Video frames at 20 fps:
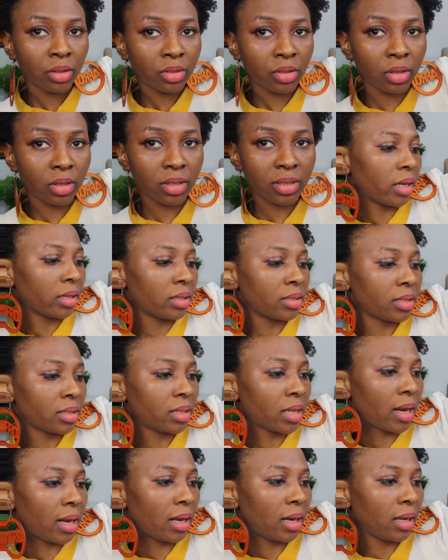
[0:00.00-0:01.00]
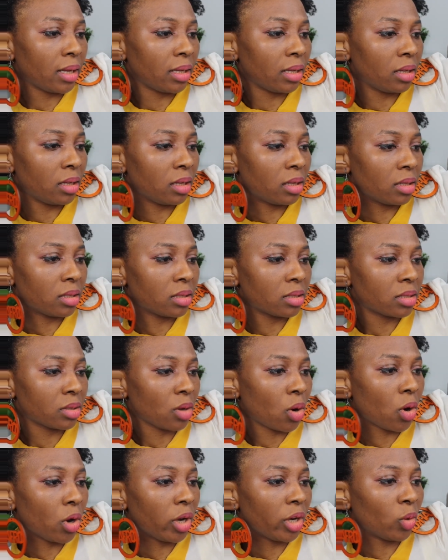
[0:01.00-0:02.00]
So the styler
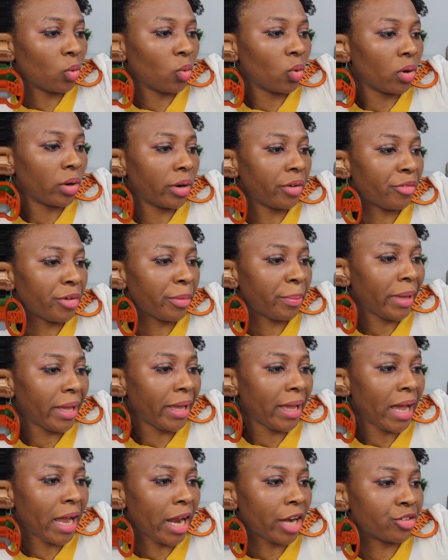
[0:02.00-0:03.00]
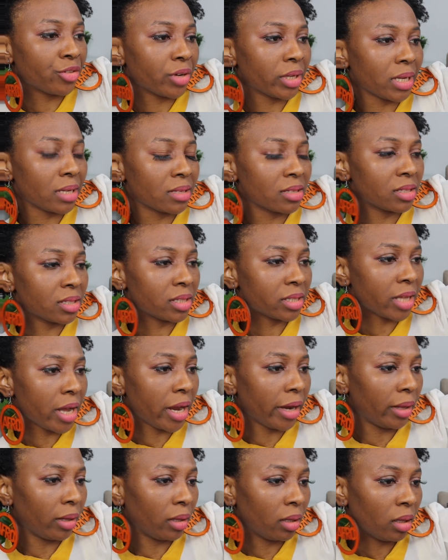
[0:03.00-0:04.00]
is all-in-one repair, hydrate and
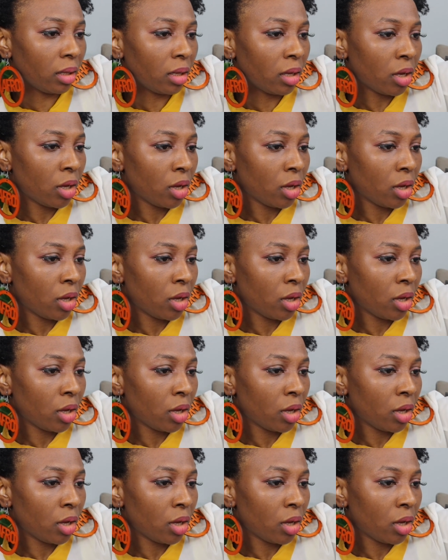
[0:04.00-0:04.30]
style.